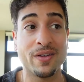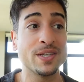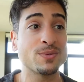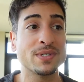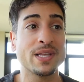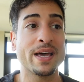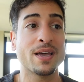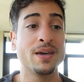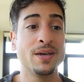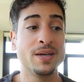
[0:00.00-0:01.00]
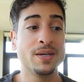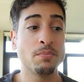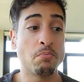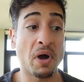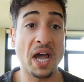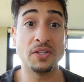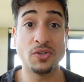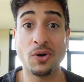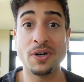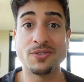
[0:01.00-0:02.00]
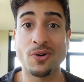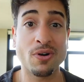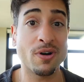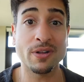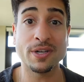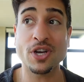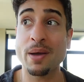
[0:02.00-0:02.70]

and this was like my adult adult college.